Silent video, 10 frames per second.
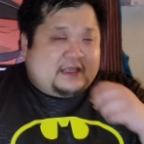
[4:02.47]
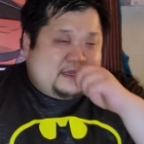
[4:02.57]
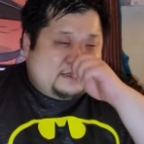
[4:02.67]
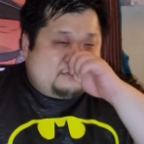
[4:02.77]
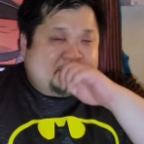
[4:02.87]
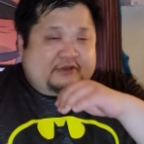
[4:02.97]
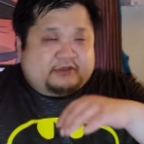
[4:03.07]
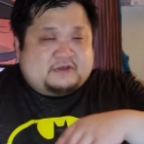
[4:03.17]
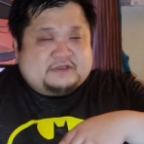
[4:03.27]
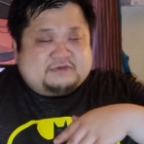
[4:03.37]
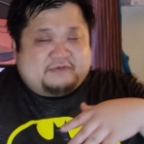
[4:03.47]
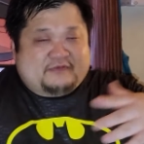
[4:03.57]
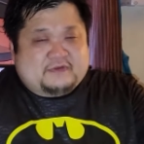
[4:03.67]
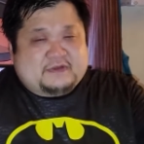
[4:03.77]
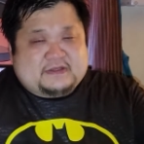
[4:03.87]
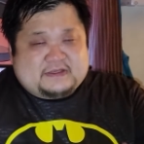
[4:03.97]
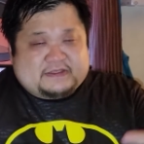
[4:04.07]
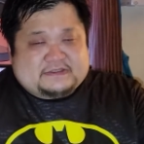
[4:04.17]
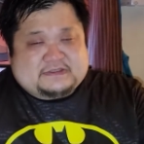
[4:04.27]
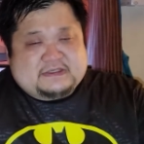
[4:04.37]
And the Riddler is revealing
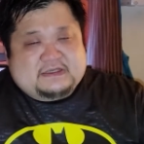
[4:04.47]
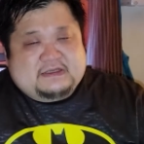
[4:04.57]
this,